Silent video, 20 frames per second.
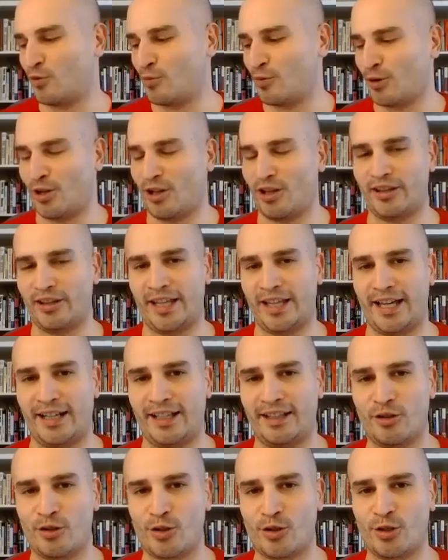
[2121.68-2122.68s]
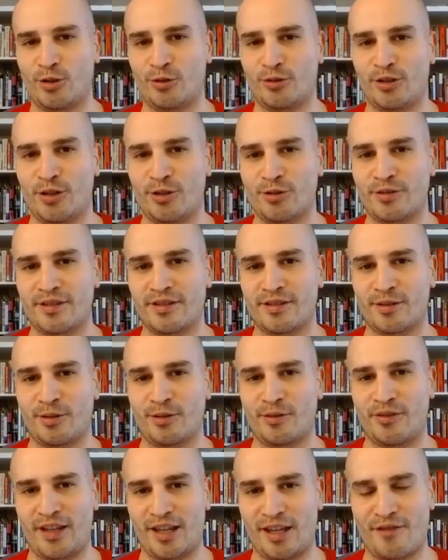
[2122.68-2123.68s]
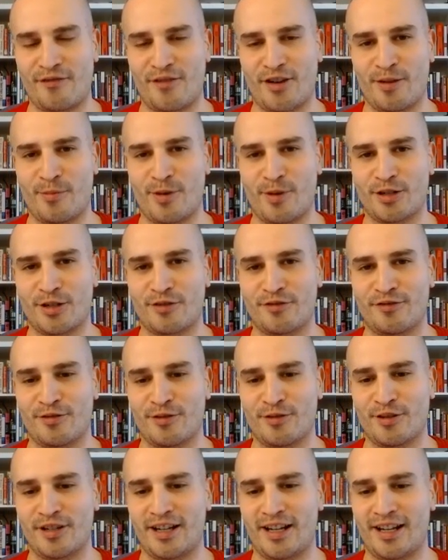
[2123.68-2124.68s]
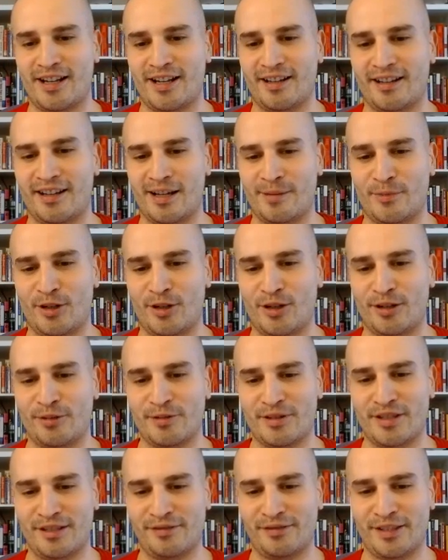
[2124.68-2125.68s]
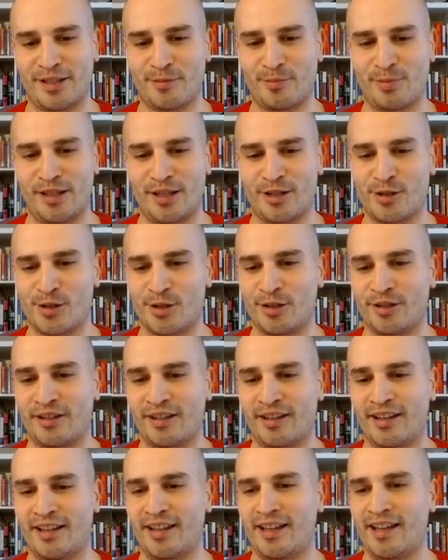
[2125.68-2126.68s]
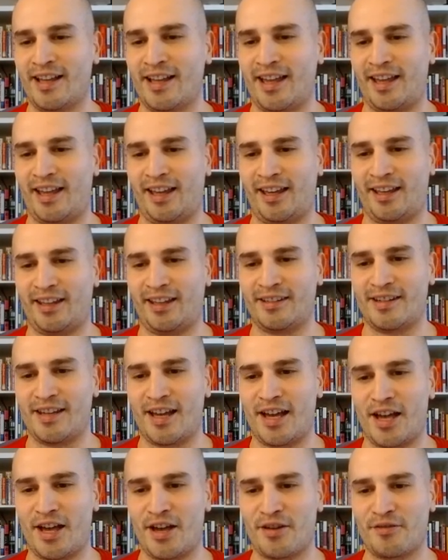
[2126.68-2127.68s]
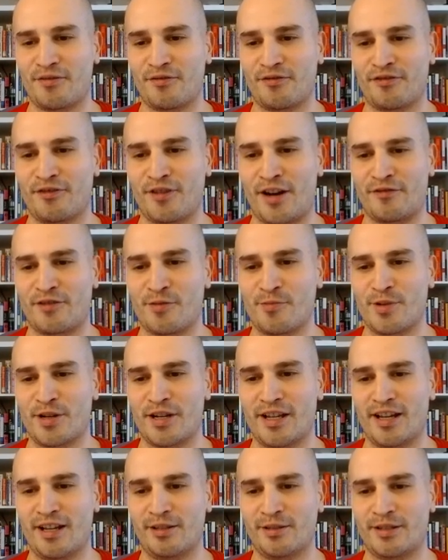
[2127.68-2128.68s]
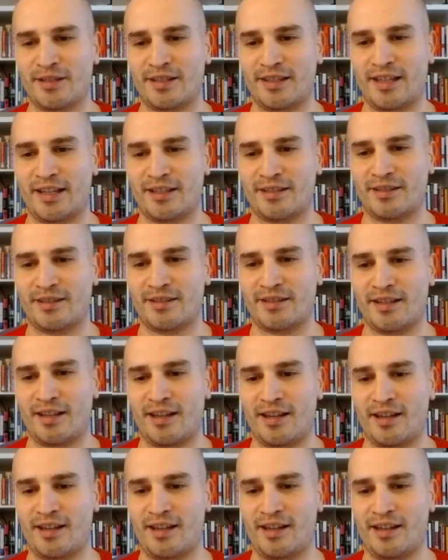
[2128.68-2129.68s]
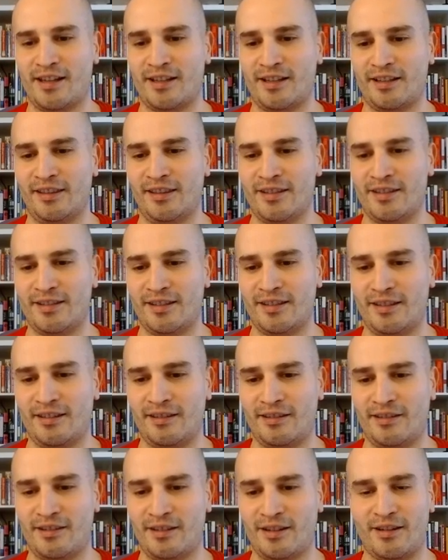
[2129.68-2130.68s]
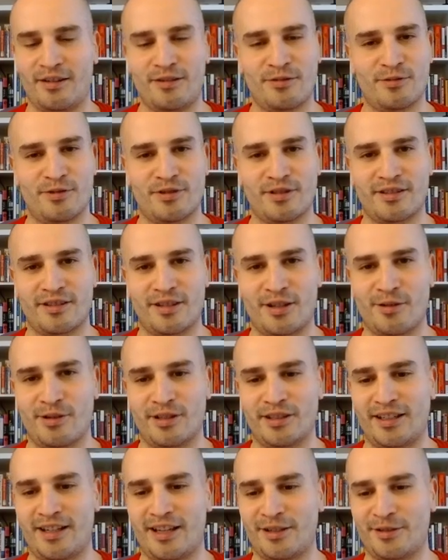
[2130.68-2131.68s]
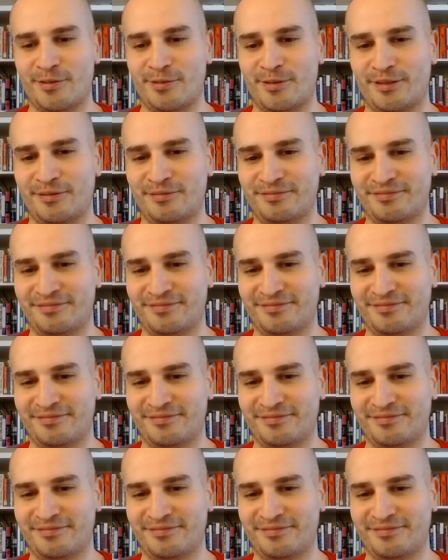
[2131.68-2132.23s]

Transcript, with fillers: We'll put all of that in the show notes. So thank you very much for uh, coming on. It was definitely a pleasure. And uh, for everybody else that's uh, listening, you know, we'll see you on the next one.